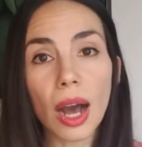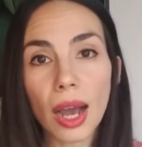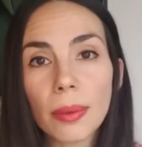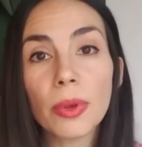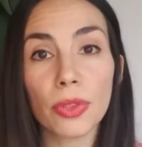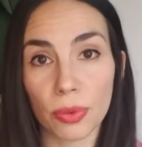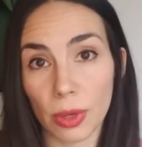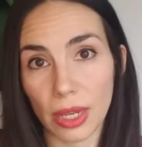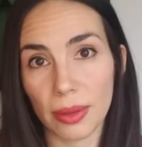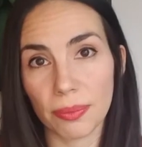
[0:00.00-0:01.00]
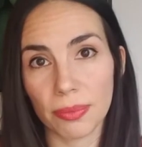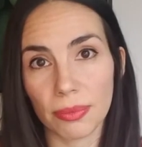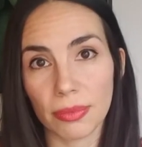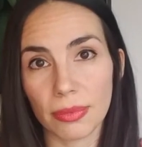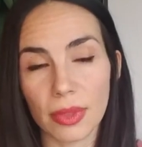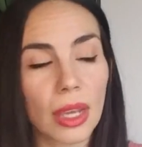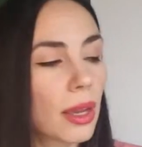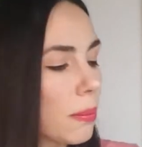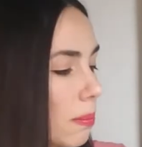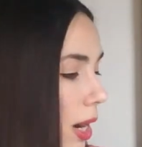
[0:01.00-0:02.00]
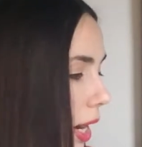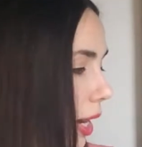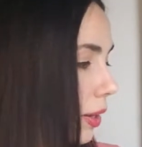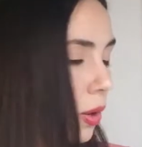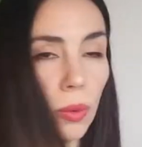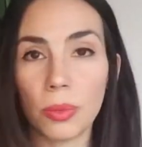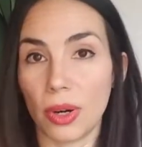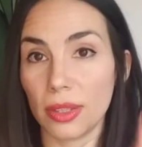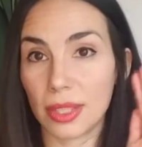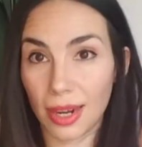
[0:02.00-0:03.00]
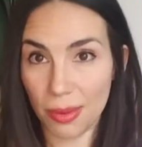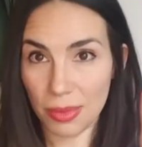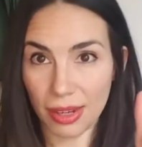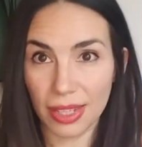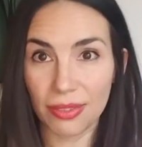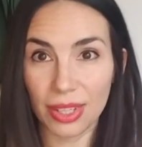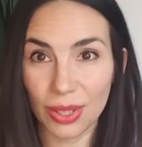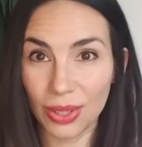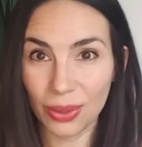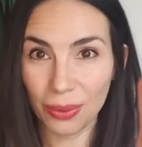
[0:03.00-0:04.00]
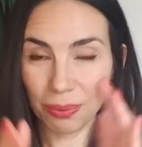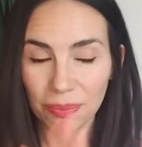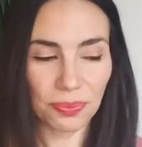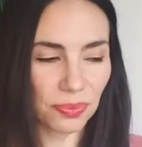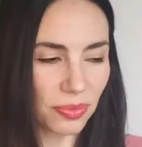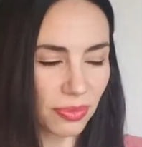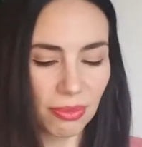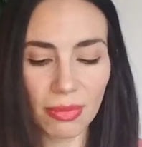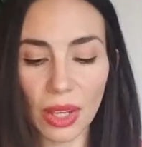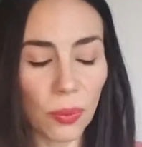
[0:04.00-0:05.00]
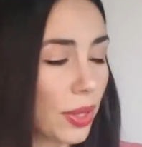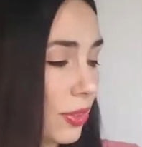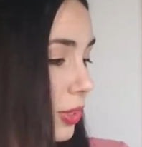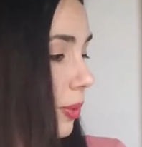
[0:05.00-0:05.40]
I'm a 3. My homework that I'm now giving you, whether you